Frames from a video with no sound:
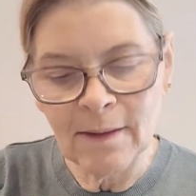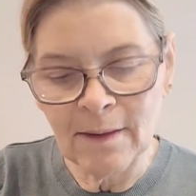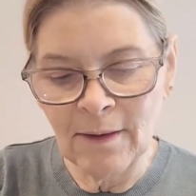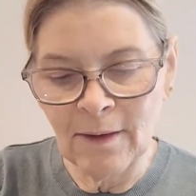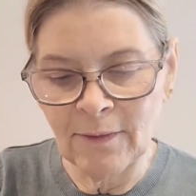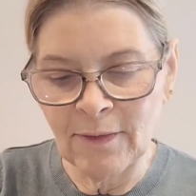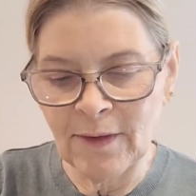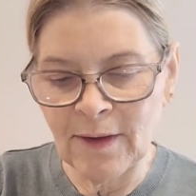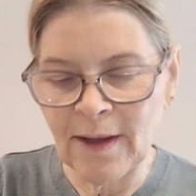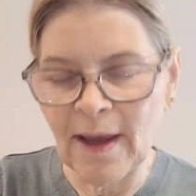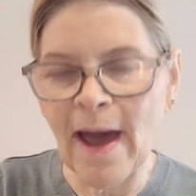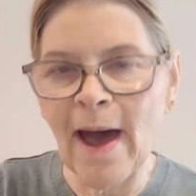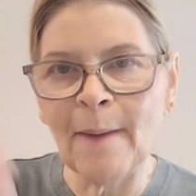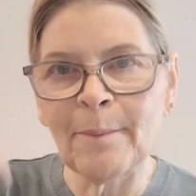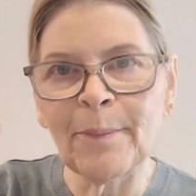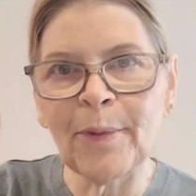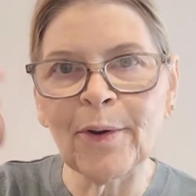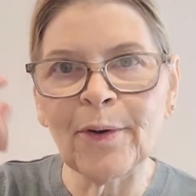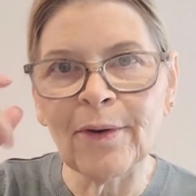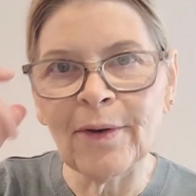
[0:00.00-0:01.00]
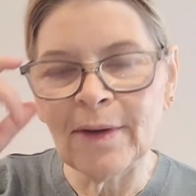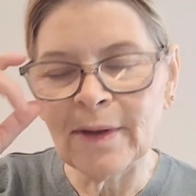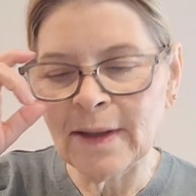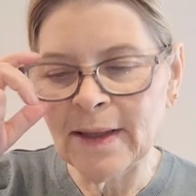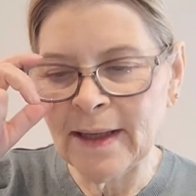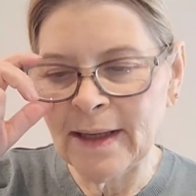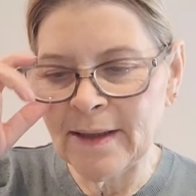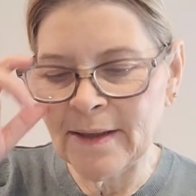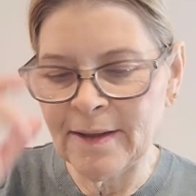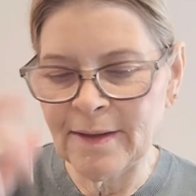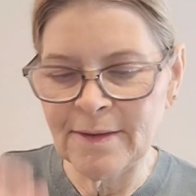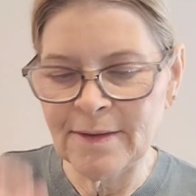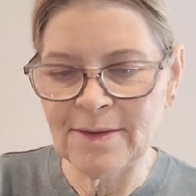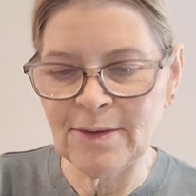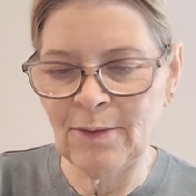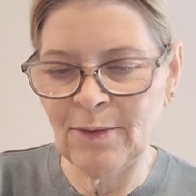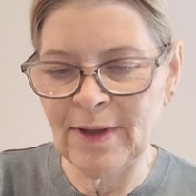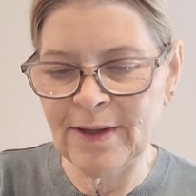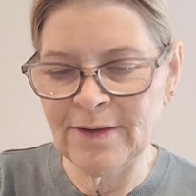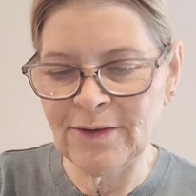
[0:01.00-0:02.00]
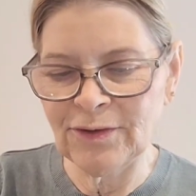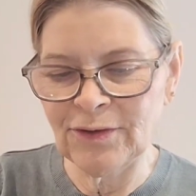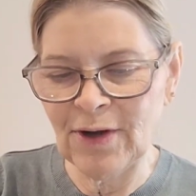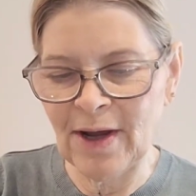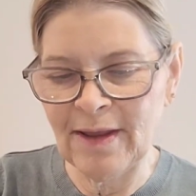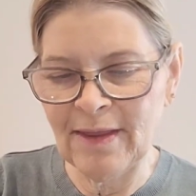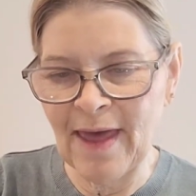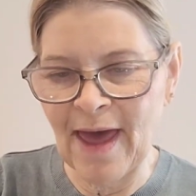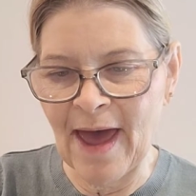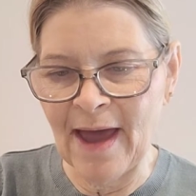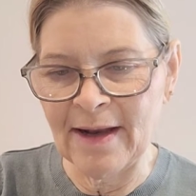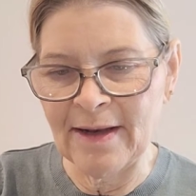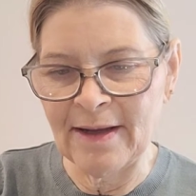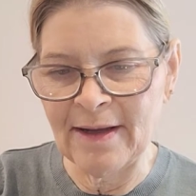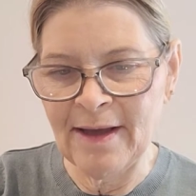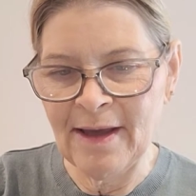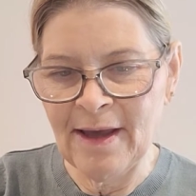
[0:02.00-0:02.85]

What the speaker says: on the upper lid. So let's try that.